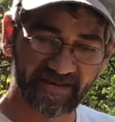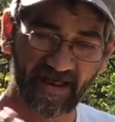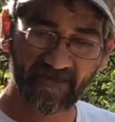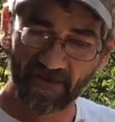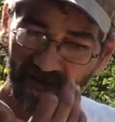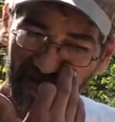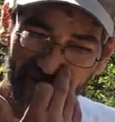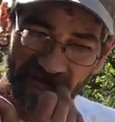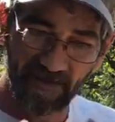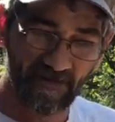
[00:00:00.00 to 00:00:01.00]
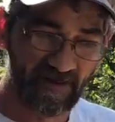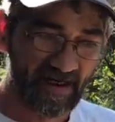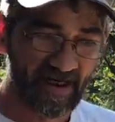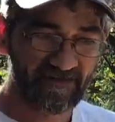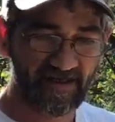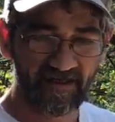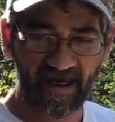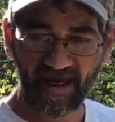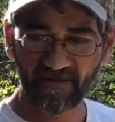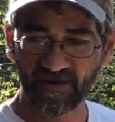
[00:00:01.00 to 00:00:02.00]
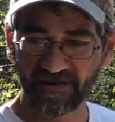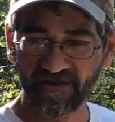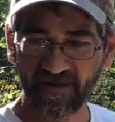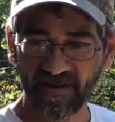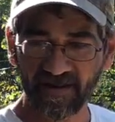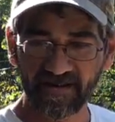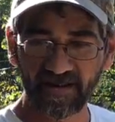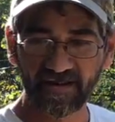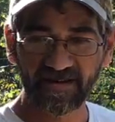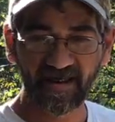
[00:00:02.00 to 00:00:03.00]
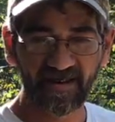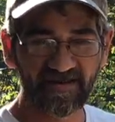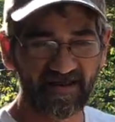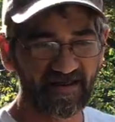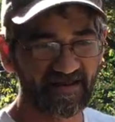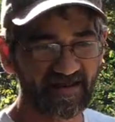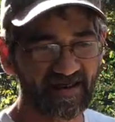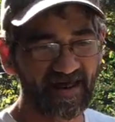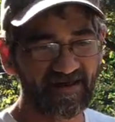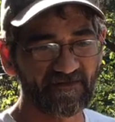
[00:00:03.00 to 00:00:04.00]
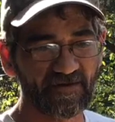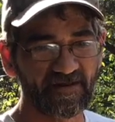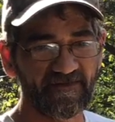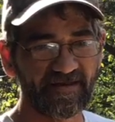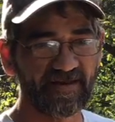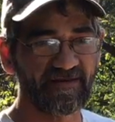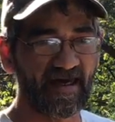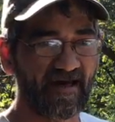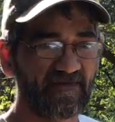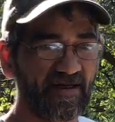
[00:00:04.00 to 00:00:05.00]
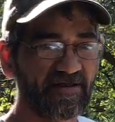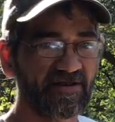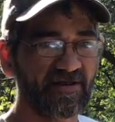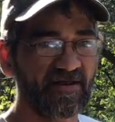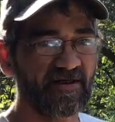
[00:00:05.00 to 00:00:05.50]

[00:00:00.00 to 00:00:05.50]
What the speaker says: It stopped working, so I haven't had one since then, and it's like I haven't really missed it that much.